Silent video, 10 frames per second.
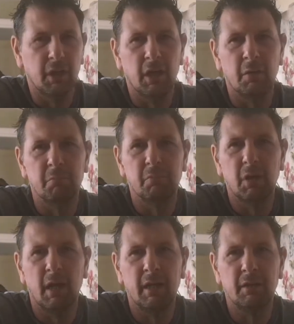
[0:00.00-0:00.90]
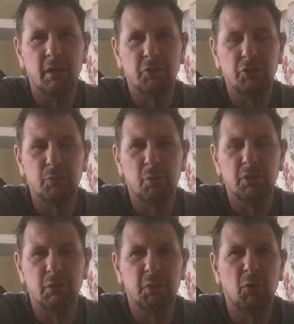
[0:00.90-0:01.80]
And I just want
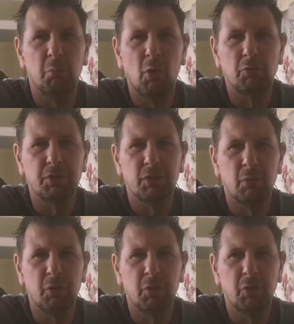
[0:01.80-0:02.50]
to be unboxing them,